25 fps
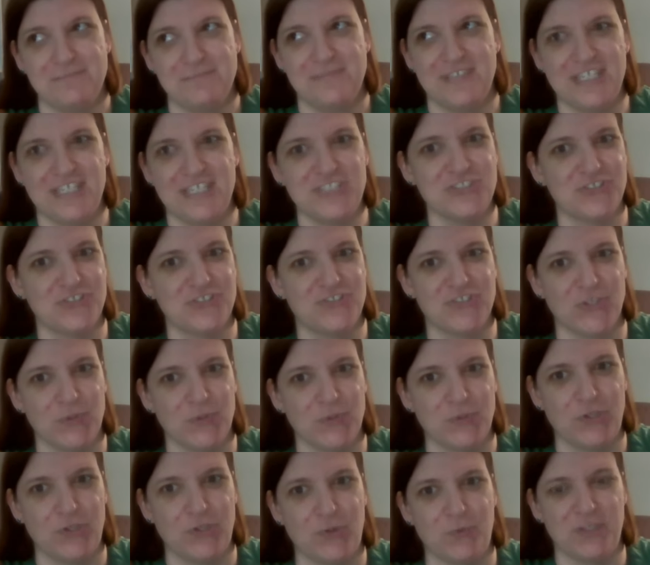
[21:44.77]
they just
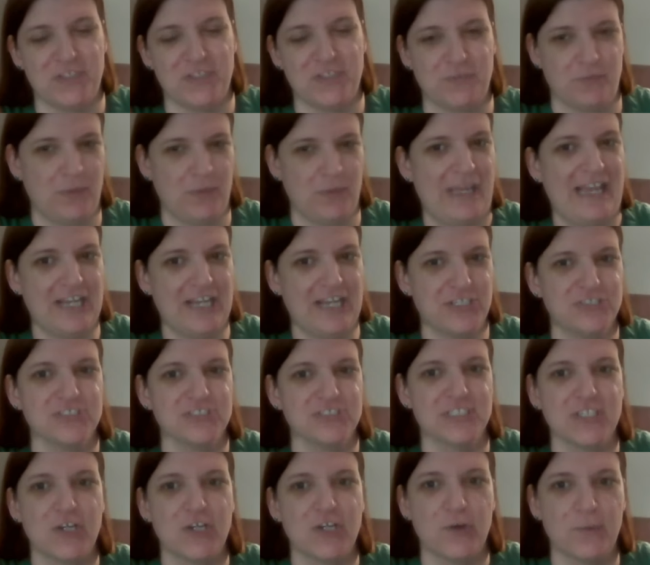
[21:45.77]
don't know what's
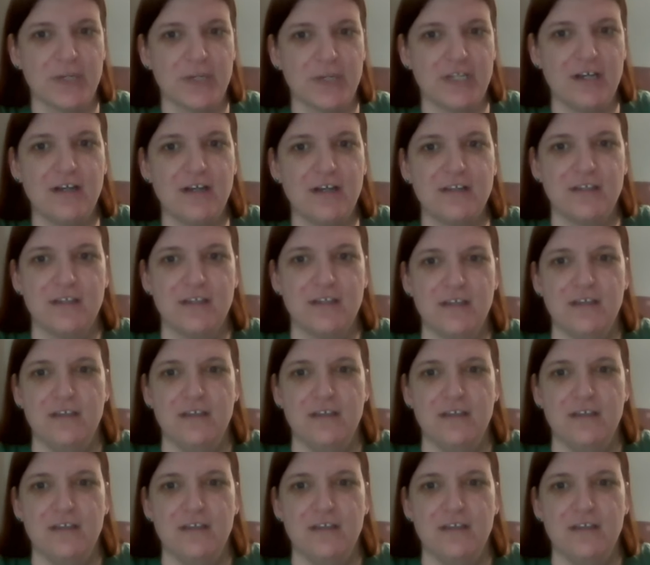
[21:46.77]
actually going on,